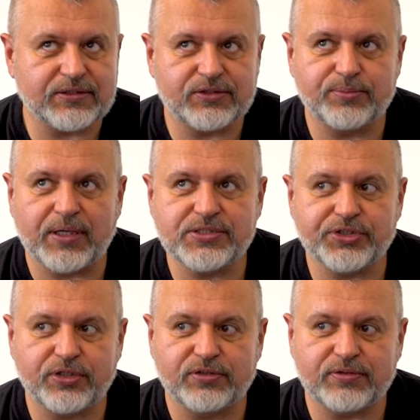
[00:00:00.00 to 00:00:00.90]
2 months
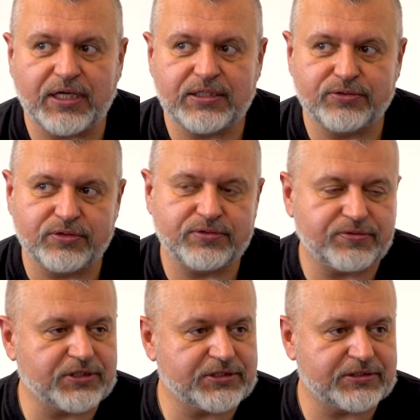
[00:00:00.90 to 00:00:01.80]
ago, I took
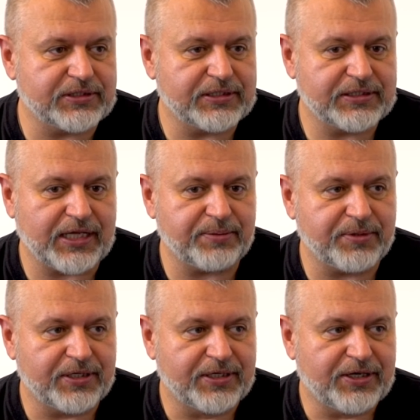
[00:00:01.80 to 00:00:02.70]
first time
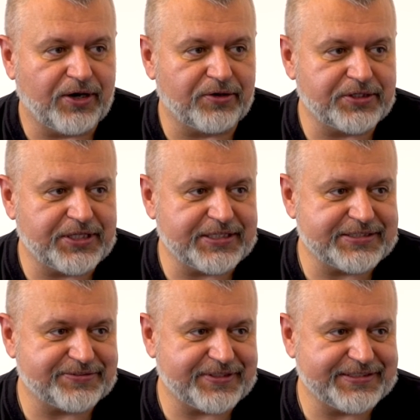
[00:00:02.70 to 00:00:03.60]

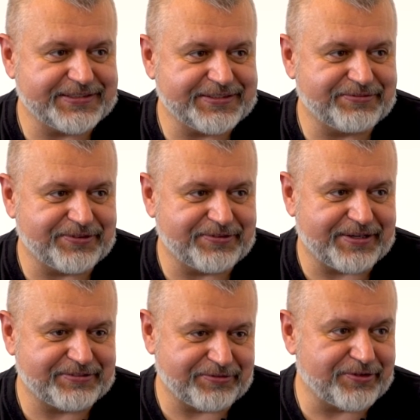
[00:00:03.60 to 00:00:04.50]
holidays
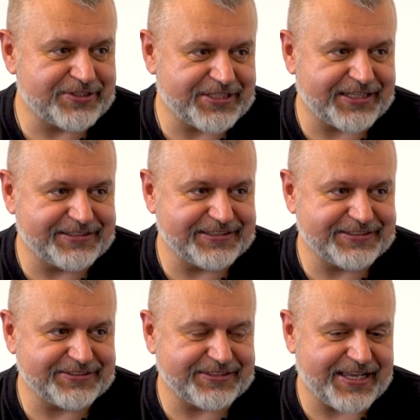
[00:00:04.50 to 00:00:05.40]
after war started.
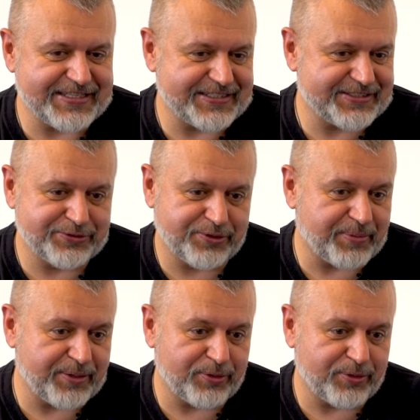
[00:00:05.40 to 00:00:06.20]
So I just took my